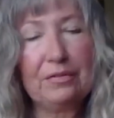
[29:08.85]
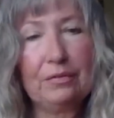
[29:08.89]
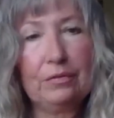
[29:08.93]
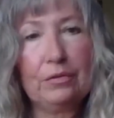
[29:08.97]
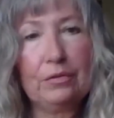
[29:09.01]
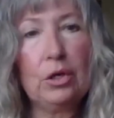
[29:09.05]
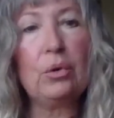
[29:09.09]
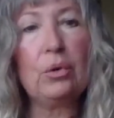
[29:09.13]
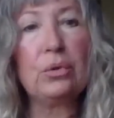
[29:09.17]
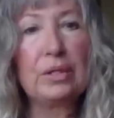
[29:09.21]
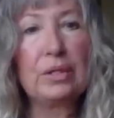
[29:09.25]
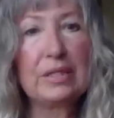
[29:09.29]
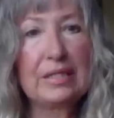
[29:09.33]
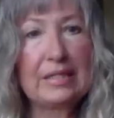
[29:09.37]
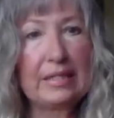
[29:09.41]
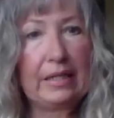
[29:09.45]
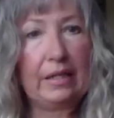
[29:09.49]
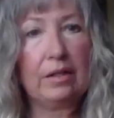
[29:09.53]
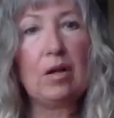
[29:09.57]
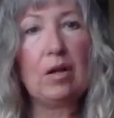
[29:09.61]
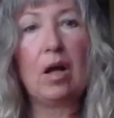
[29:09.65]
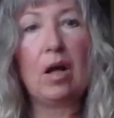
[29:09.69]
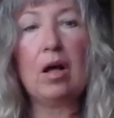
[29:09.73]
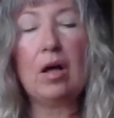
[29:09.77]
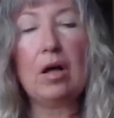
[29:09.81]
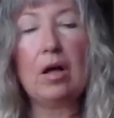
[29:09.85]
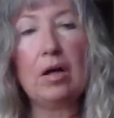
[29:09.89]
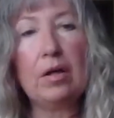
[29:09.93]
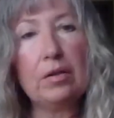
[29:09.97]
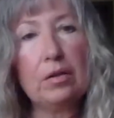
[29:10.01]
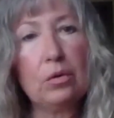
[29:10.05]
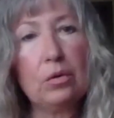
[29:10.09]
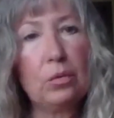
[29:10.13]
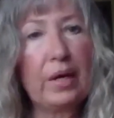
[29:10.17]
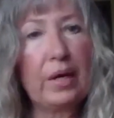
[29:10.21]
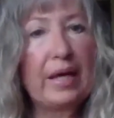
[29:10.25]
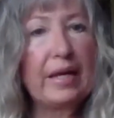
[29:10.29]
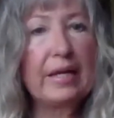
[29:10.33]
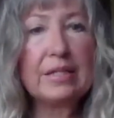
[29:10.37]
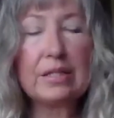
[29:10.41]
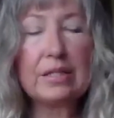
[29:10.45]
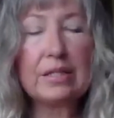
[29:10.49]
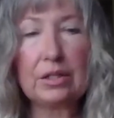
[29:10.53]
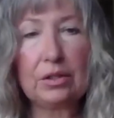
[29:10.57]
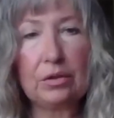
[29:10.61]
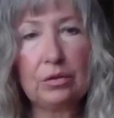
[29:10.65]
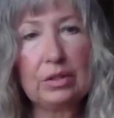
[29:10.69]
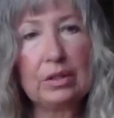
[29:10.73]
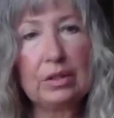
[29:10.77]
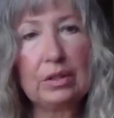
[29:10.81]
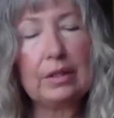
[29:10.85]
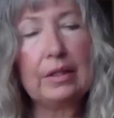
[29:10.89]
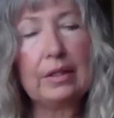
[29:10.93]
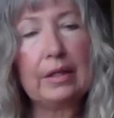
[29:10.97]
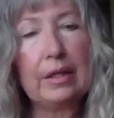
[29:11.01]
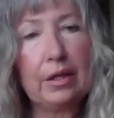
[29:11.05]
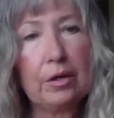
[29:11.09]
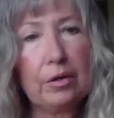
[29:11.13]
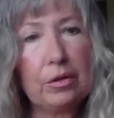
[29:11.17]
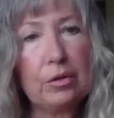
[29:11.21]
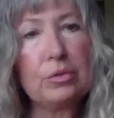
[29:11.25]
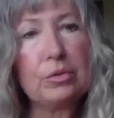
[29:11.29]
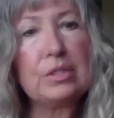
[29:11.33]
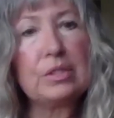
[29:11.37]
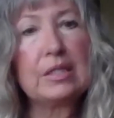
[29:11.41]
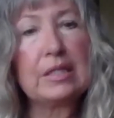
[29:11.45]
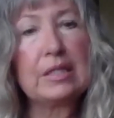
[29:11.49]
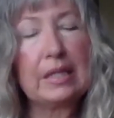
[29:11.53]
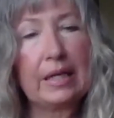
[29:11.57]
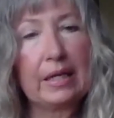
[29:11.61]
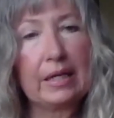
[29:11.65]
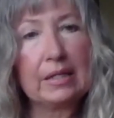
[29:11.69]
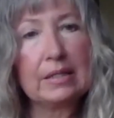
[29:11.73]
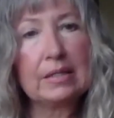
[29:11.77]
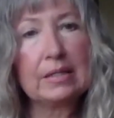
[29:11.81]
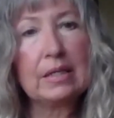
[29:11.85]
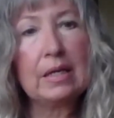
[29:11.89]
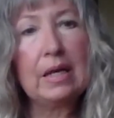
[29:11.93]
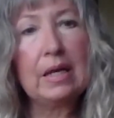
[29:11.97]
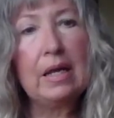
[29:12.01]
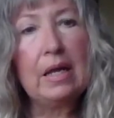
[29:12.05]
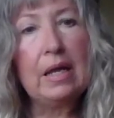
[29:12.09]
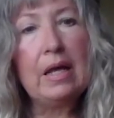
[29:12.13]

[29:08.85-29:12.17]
noticing all the ways that you didn't hear those things.